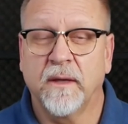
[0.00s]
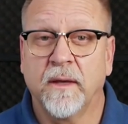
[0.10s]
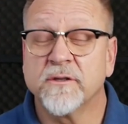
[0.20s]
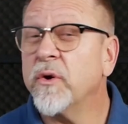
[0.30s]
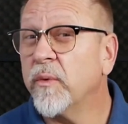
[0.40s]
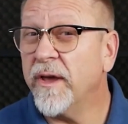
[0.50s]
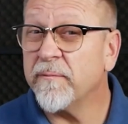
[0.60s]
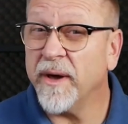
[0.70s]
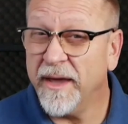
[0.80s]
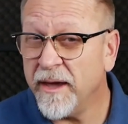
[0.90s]
So if
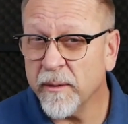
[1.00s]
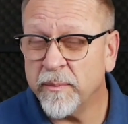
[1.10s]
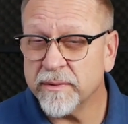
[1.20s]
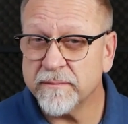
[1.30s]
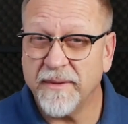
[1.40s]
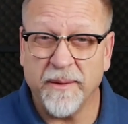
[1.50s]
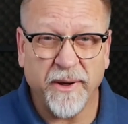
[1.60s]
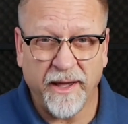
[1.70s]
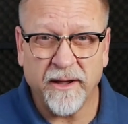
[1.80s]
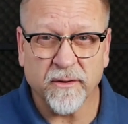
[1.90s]
my hip and my
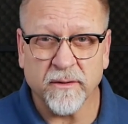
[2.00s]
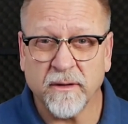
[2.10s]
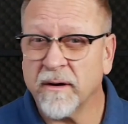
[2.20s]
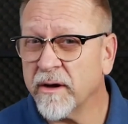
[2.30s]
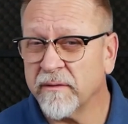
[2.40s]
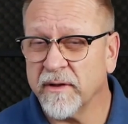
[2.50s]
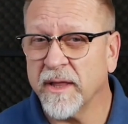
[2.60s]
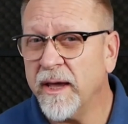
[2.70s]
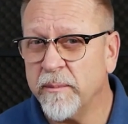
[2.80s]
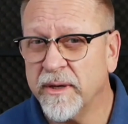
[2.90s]
ankle are out of
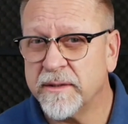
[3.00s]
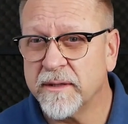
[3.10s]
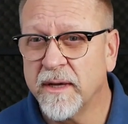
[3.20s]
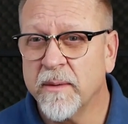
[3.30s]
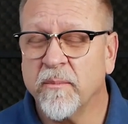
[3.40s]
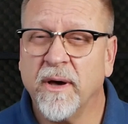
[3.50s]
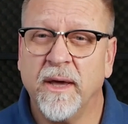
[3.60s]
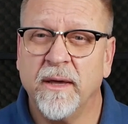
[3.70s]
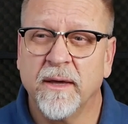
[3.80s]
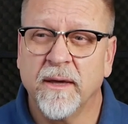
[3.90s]
alignment,
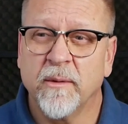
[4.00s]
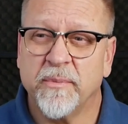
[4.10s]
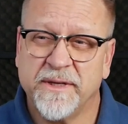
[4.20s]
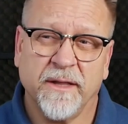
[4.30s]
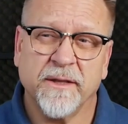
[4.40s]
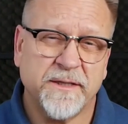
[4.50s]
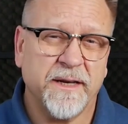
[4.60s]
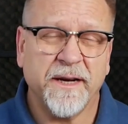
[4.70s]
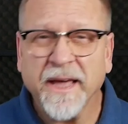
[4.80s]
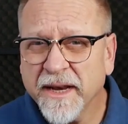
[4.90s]
my patella
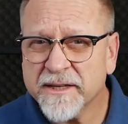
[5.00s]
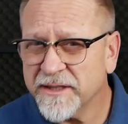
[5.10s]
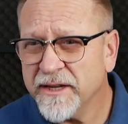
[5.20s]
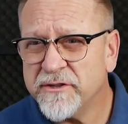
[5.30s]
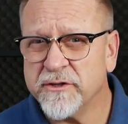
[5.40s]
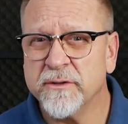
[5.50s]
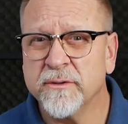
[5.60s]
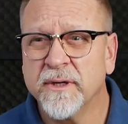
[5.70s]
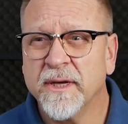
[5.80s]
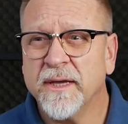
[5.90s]
tendonitis issue
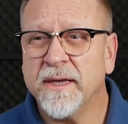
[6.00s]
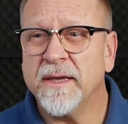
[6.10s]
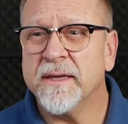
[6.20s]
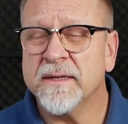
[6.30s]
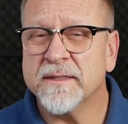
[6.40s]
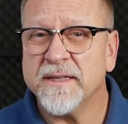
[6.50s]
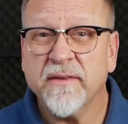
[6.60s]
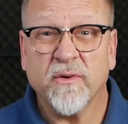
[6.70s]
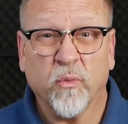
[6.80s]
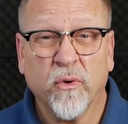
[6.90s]
is
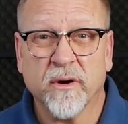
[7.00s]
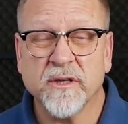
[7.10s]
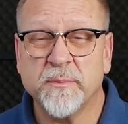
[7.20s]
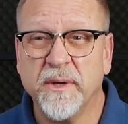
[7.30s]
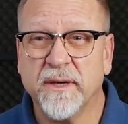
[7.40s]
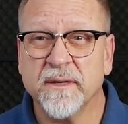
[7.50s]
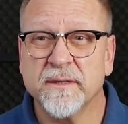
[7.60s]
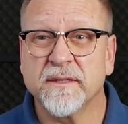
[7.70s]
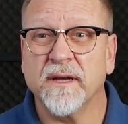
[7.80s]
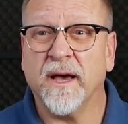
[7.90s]
even worse
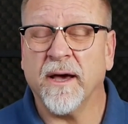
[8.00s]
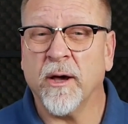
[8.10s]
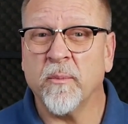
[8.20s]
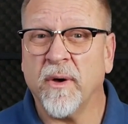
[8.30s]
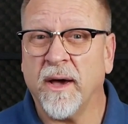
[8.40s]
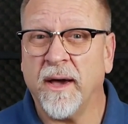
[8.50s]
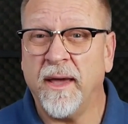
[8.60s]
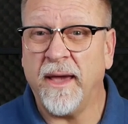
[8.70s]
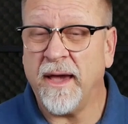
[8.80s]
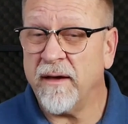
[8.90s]
because I
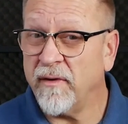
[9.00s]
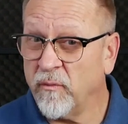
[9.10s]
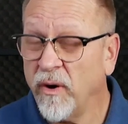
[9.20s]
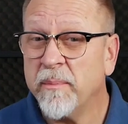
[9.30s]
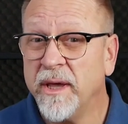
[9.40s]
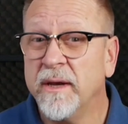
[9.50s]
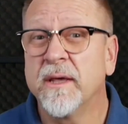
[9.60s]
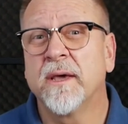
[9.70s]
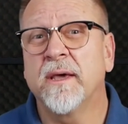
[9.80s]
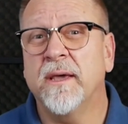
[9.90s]
have a rubbing
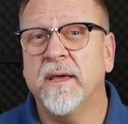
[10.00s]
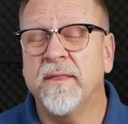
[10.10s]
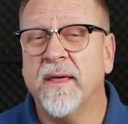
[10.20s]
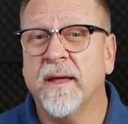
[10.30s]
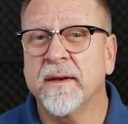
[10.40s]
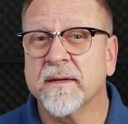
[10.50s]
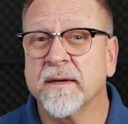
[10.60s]
in that